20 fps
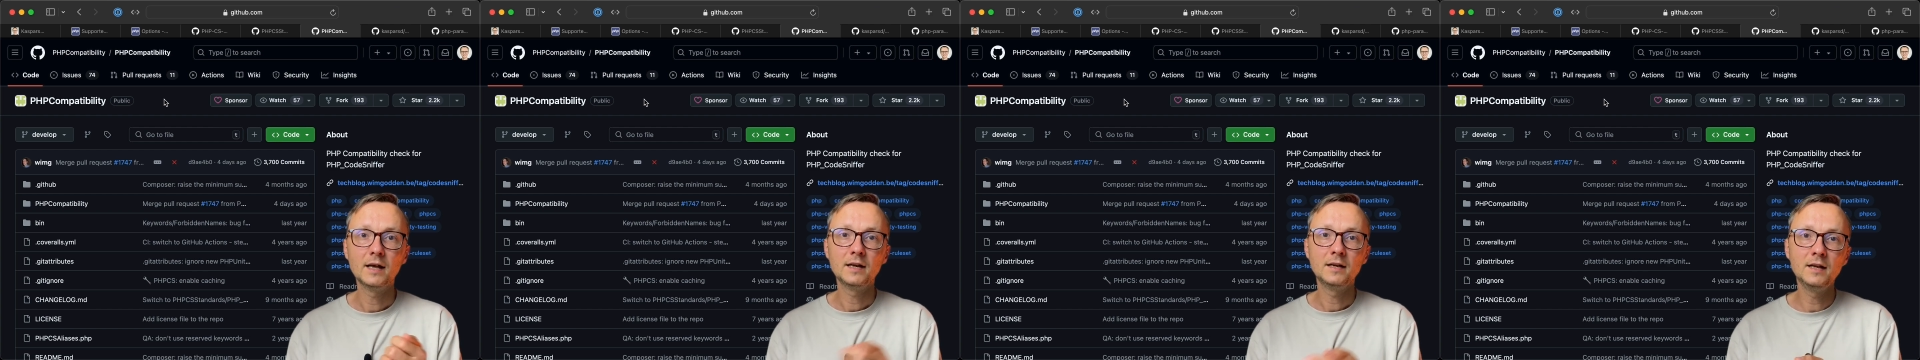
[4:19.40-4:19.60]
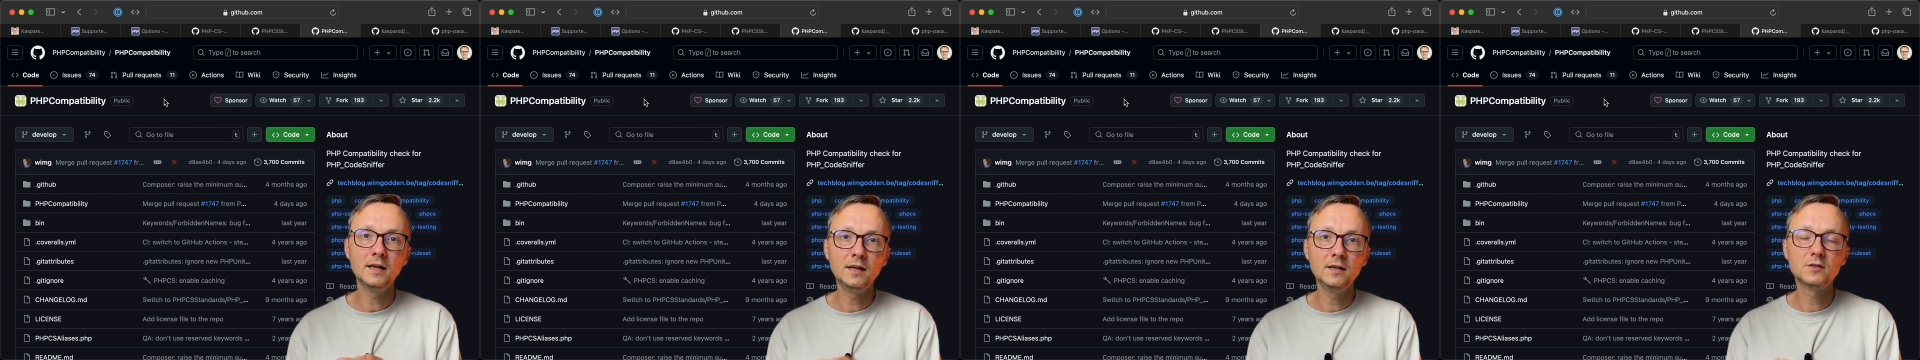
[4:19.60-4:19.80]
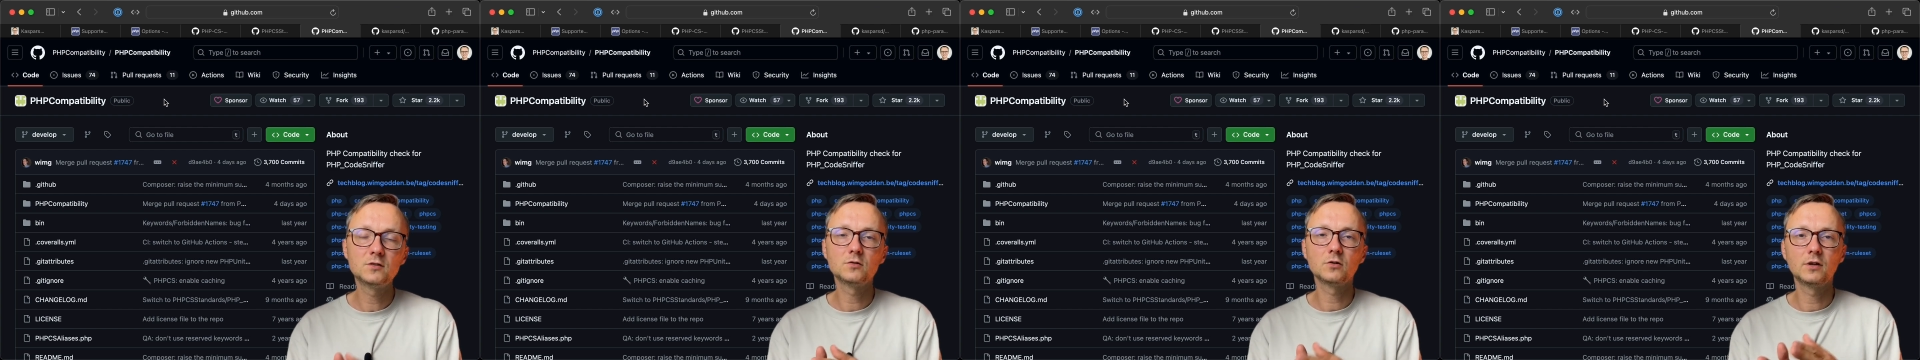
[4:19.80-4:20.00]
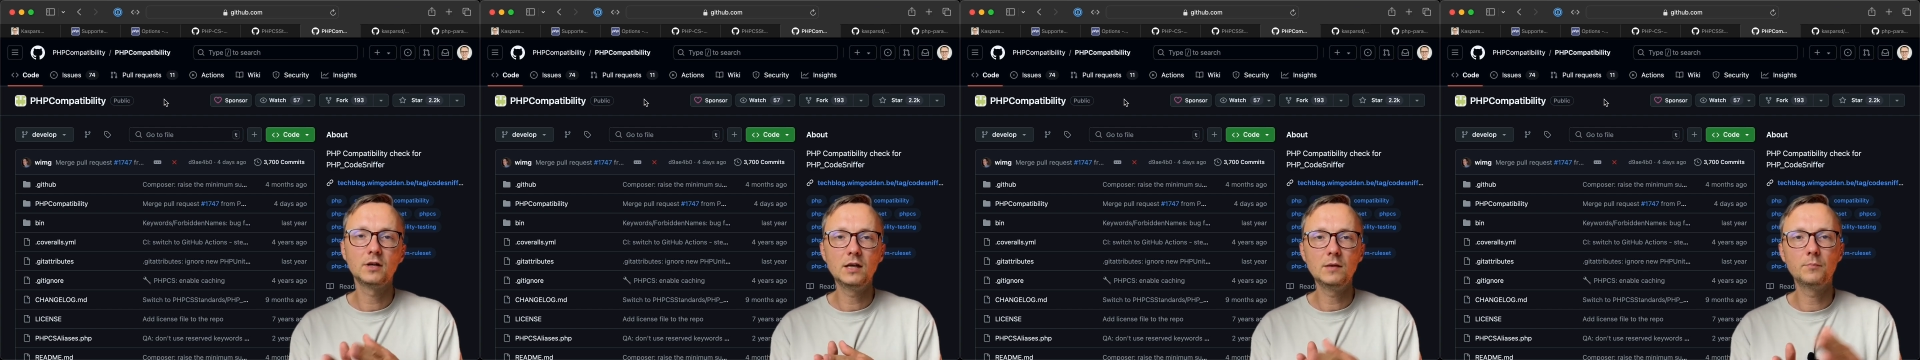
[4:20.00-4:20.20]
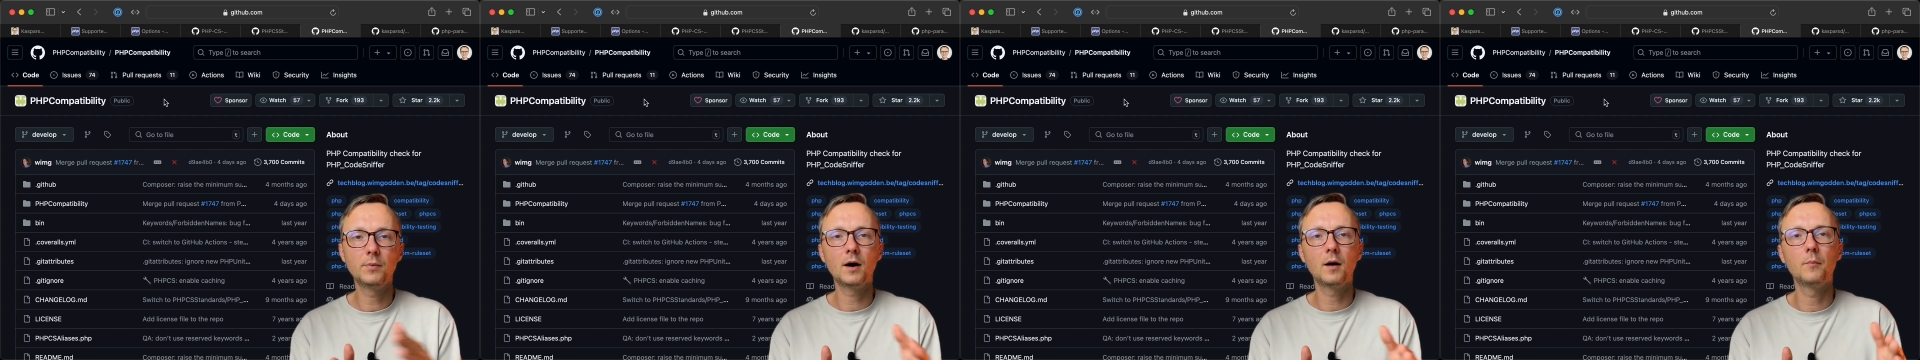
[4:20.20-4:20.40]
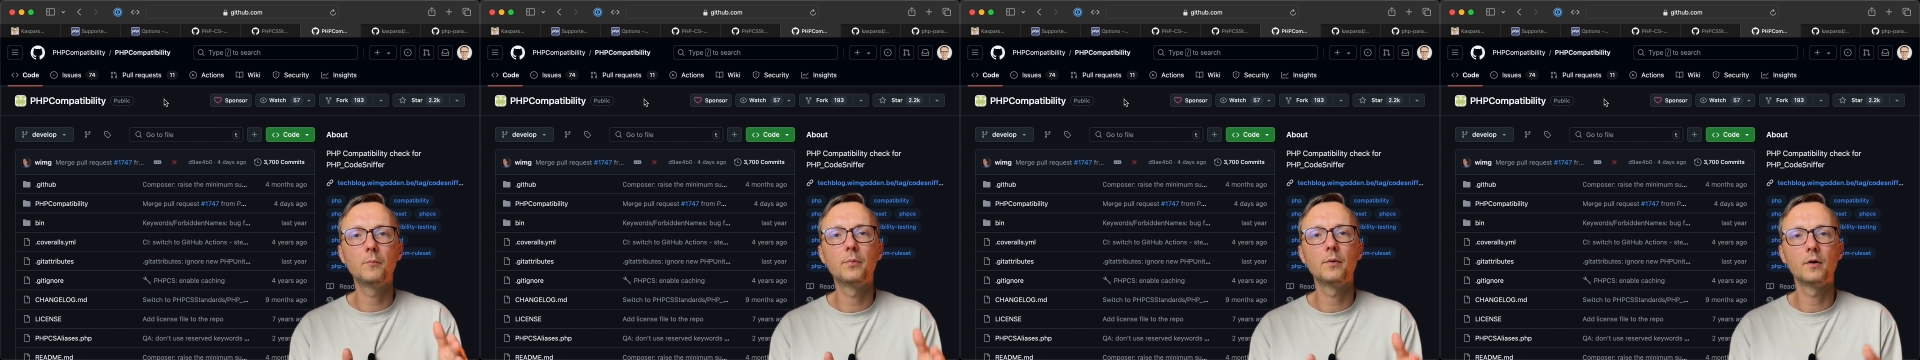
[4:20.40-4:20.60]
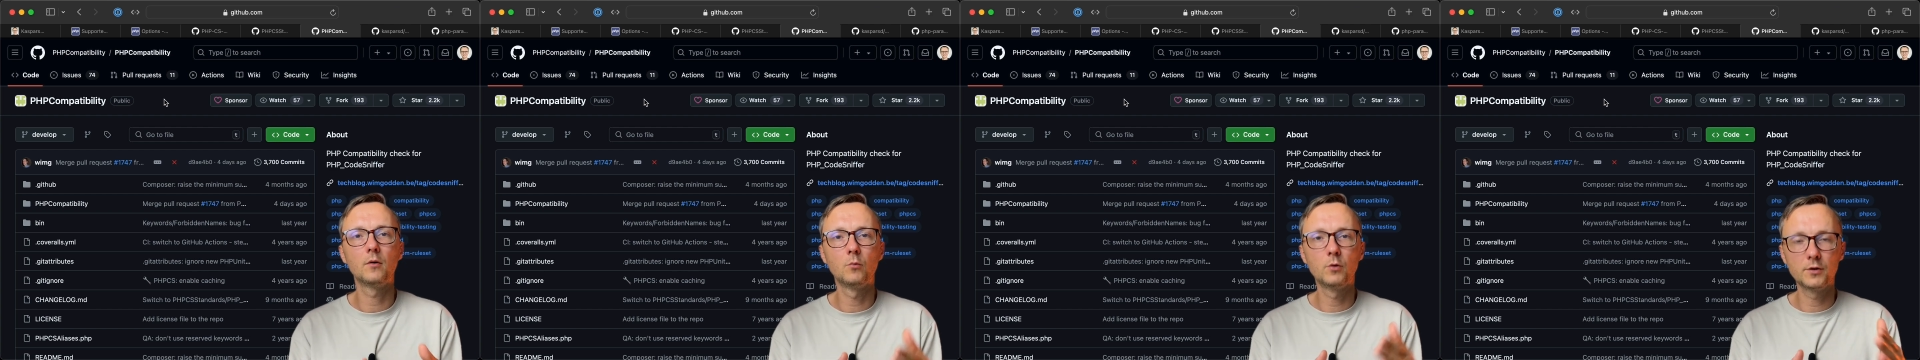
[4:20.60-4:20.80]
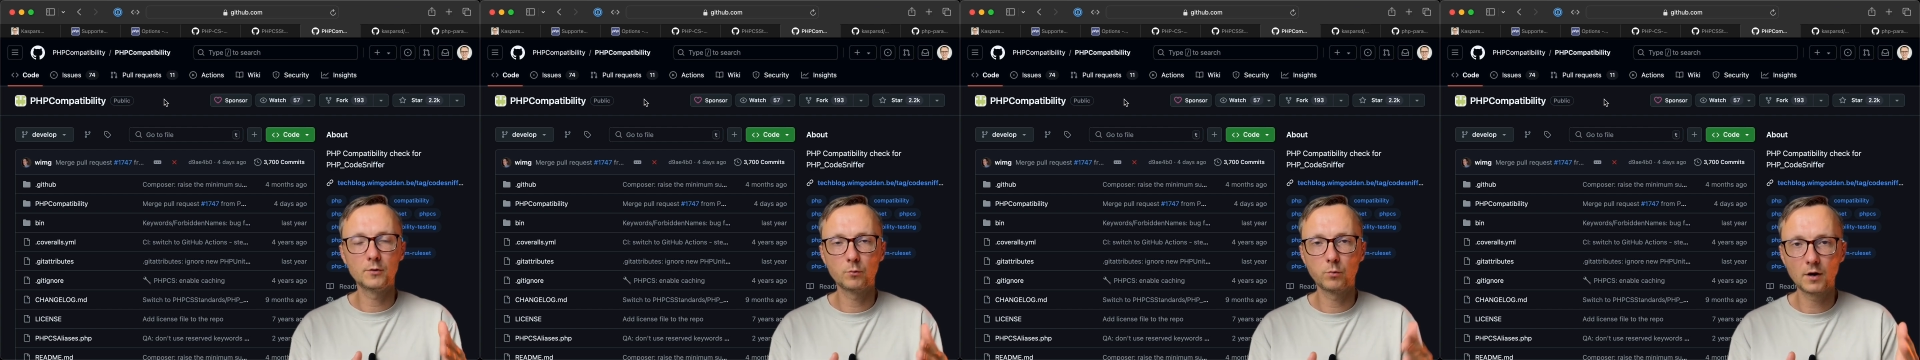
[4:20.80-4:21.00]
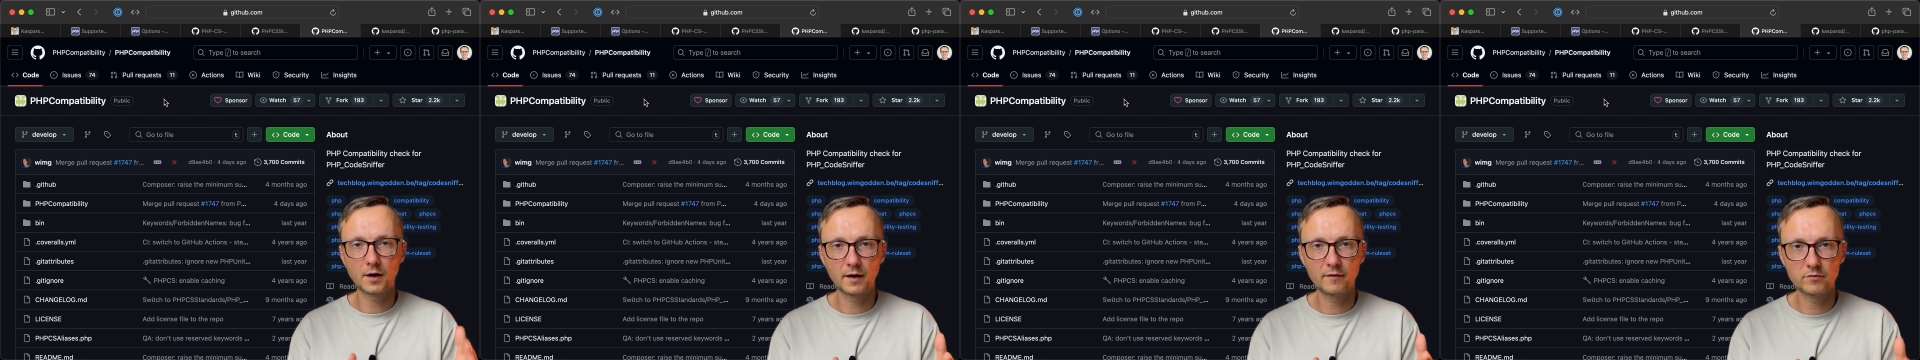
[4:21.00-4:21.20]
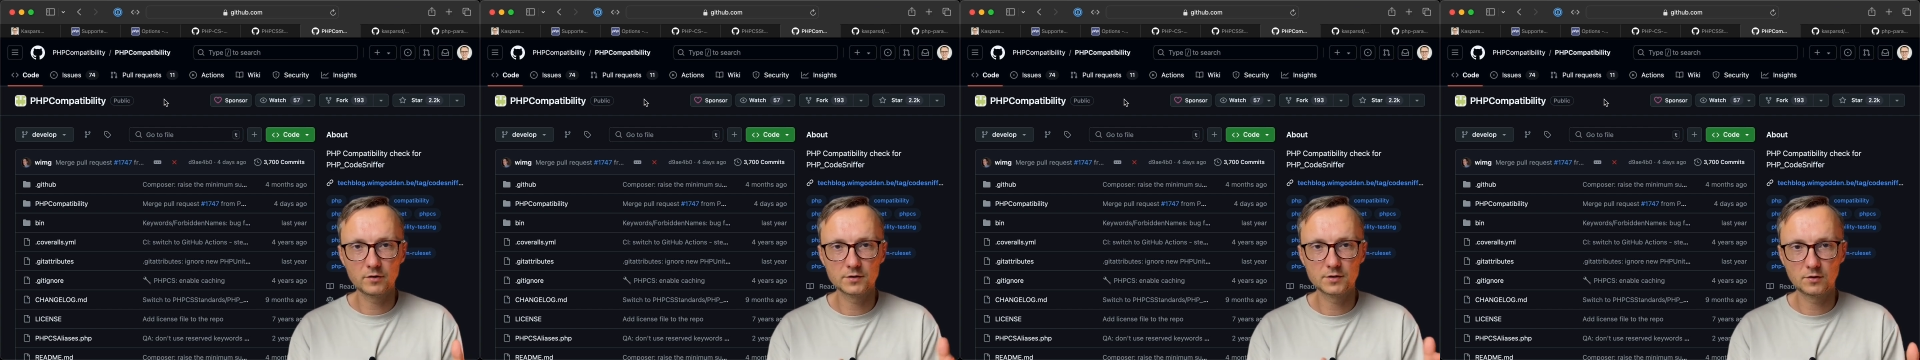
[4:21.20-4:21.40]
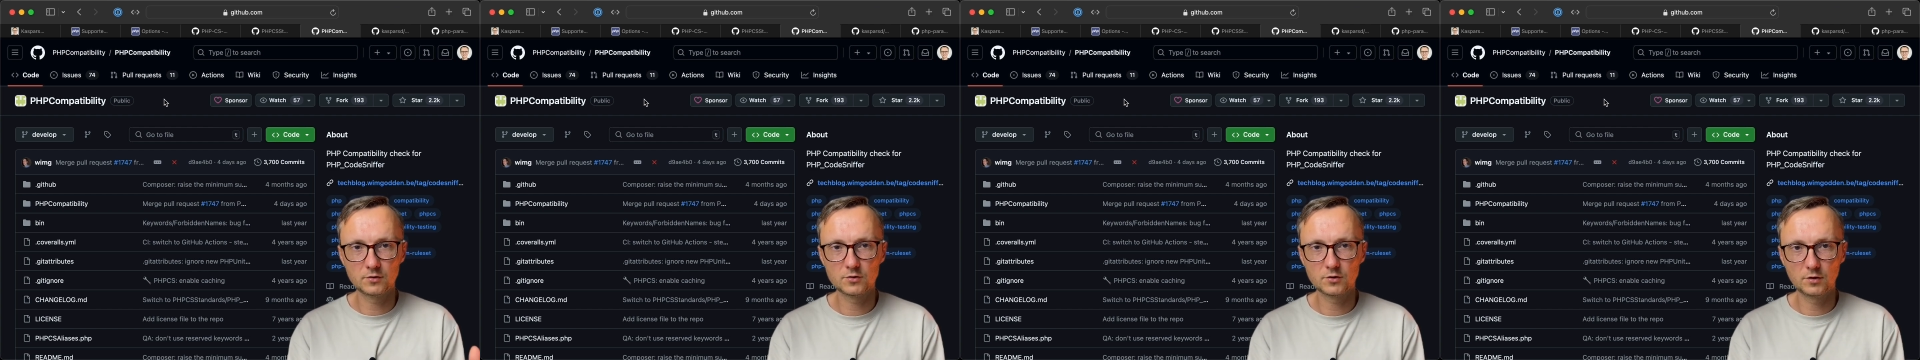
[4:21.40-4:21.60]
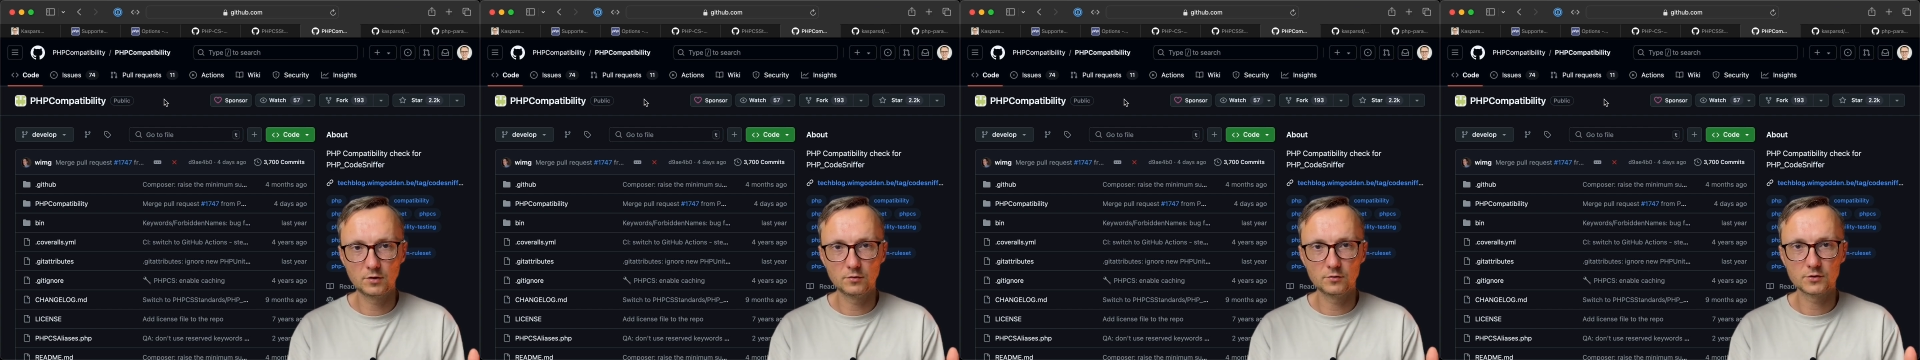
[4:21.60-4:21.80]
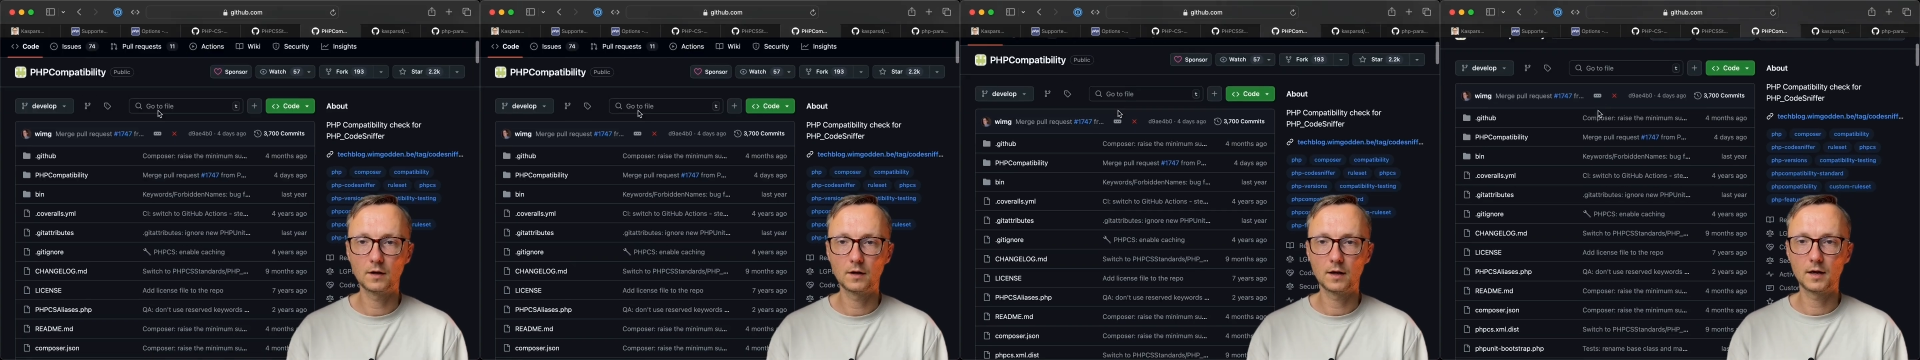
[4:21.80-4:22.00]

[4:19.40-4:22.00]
needs to keep up with whatever is introduced.